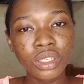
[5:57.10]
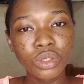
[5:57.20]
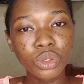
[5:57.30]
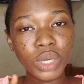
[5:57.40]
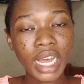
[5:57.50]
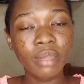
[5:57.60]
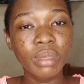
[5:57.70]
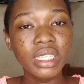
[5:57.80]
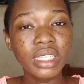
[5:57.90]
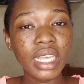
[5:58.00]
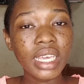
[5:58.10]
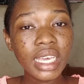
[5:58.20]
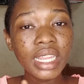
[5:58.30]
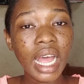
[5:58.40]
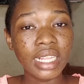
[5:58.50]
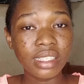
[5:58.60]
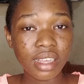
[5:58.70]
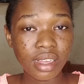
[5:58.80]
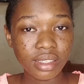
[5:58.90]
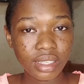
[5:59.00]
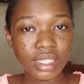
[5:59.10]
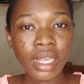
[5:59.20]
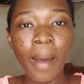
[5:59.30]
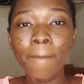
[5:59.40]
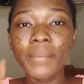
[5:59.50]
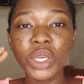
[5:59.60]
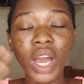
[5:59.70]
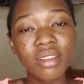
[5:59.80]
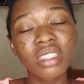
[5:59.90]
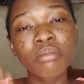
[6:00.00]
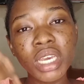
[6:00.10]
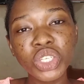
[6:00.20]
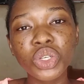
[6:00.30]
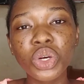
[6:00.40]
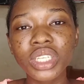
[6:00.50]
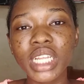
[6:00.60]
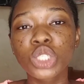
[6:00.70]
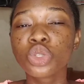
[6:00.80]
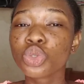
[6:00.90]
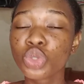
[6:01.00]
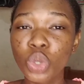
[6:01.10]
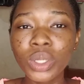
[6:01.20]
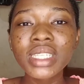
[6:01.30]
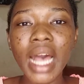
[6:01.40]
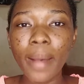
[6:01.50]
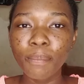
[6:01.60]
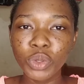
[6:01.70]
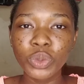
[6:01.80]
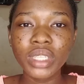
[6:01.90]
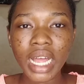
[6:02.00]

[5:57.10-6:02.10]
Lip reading: you can be taking antacids, but you have to make sure that you don't abuse the